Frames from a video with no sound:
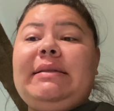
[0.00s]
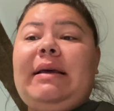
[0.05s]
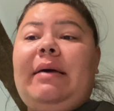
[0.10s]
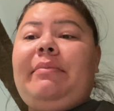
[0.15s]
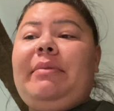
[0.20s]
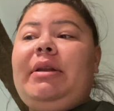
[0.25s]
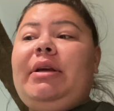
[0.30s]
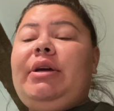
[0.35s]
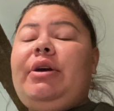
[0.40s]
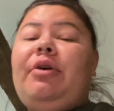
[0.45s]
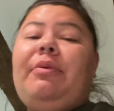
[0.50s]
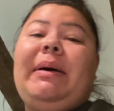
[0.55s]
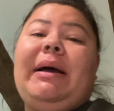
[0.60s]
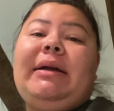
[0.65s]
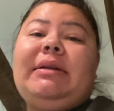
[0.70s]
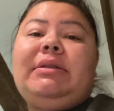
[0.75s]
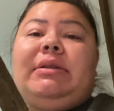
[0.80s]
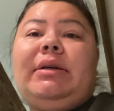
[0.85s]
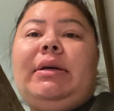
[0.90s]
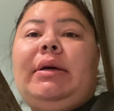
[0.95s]
I'm gonna go
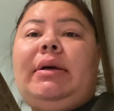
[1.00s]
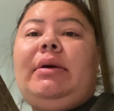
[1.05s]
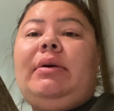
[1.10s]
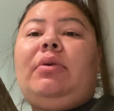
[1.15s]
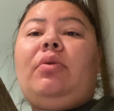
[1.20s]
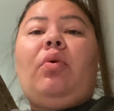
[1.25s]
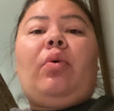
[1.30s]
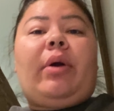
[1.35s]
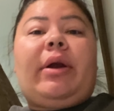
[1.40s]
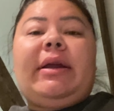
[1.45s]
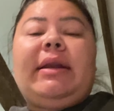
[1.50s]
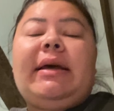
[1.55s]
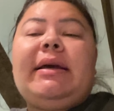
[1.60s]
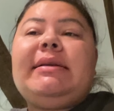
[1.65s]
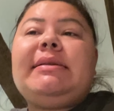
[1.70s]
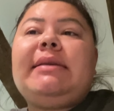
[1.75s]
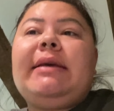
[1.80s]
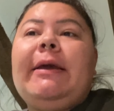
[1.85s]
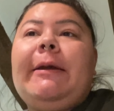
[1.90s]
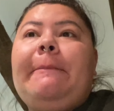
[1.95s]
back to
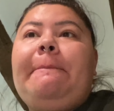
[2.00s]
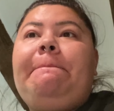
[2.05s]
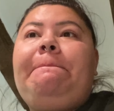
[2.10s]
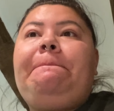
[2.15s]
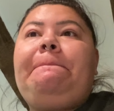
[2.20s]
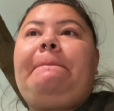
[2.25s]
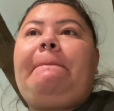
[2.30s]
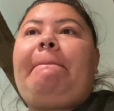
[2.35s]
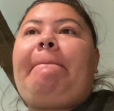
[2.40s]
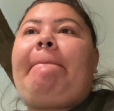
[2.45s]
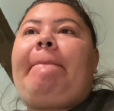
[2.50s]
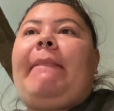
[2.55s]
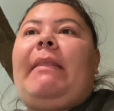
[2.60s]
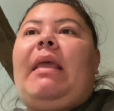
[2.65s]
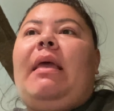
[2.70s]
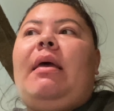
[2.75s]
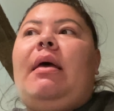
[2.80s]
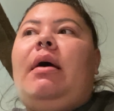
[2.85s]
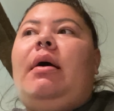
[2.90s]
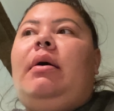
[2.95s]
organizing.
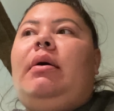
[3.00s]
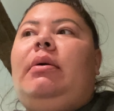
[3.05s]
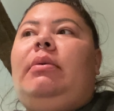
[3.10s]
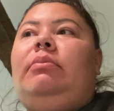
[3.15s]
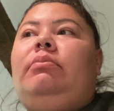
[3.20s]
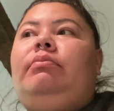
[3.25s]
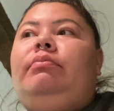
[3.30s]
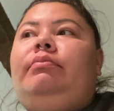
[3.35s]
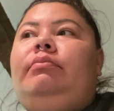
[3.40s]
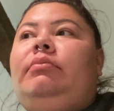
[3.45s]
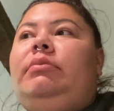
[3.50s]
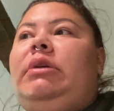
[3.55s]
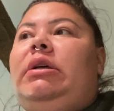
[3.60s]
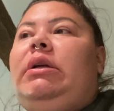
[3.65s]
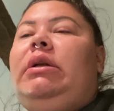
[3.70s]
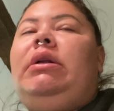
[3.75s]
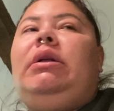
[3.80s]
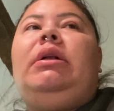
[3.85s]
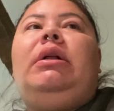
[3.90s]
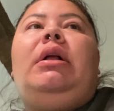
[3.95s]
Um,
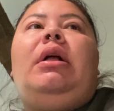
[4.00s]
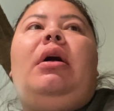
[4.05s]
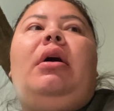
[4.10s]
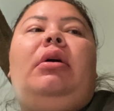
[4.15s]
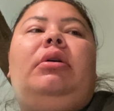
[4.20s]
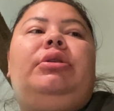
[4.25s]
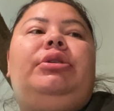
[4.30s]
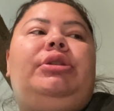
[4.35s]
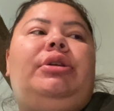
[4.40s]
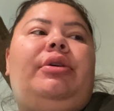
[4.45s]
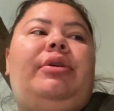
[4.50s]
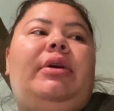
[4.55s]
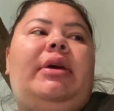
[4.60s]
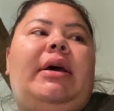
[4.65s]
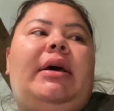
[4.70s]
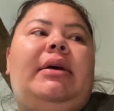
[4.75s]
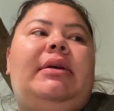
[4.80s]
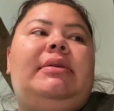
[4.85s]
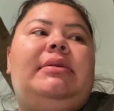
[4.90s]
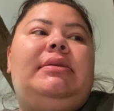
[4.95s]
I'll show you
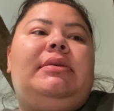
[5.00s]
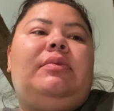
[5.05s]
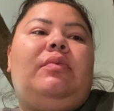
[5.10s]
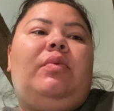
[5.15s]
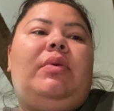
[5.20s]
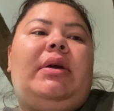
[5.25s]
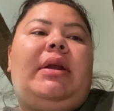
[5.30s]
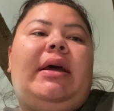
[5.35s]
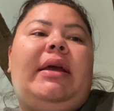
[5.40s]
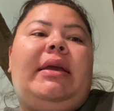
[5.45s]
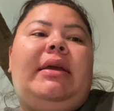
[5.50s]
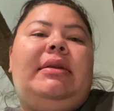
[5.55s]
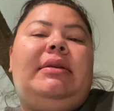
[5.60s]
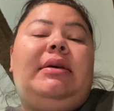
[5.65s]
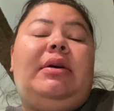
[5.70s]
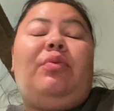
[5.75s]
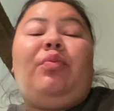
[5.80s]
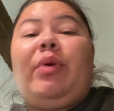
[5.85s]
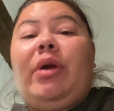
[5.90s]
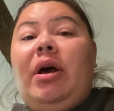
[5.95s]
guys what I get
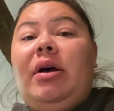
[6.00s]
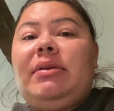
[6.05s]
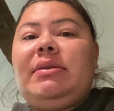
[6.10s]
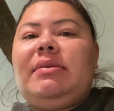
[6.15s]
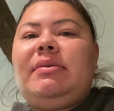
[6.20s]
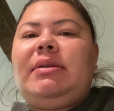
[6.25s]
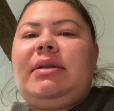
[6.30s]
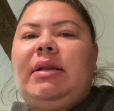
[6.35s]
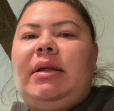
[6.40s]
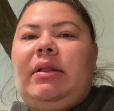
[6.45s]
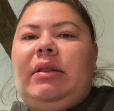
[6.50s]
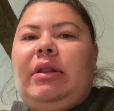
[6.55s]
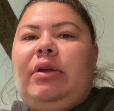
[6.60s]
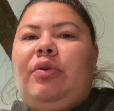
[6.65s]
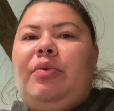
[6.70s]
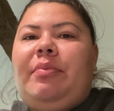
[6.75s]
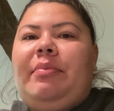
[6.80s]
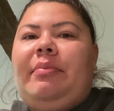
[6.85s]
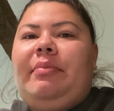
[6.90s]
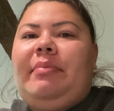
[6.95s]
done. We also did a
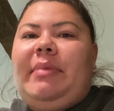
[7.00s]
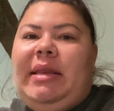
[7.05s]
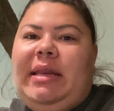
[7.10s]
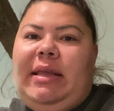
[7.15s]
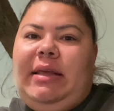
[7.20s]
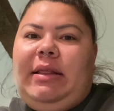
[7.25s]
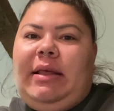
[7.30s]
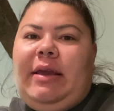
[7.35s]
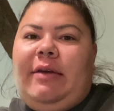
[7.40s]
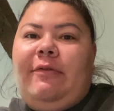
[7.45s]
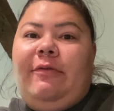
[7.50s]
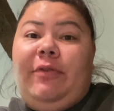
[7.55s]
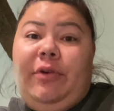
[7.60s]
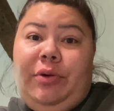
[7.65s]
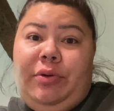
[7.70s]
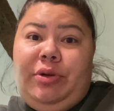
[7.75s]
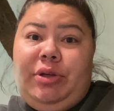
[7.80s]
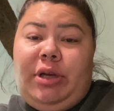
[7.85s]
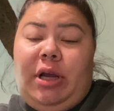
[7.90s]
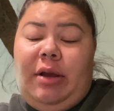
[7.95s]
little mini like
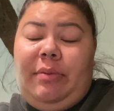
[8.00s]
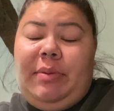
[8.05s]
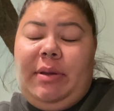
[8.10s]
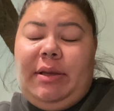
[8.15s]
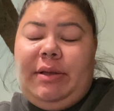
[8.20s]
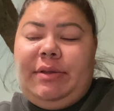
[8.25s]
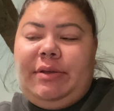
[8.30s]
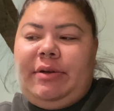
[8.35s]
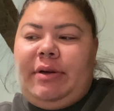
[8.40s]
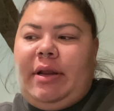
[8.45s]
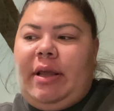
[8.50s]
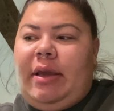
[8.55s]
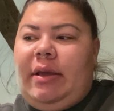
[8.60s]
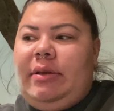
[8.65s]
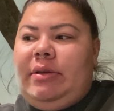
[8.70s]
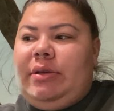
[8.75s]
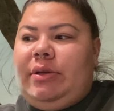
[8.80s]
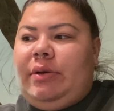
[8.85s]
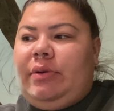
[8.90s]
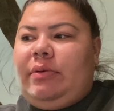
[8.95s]
food shop yesterday
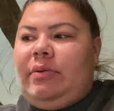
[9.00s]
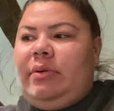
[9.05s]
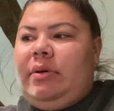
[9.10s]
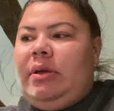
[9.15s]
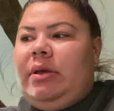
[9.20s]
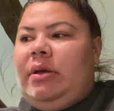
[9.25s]
too.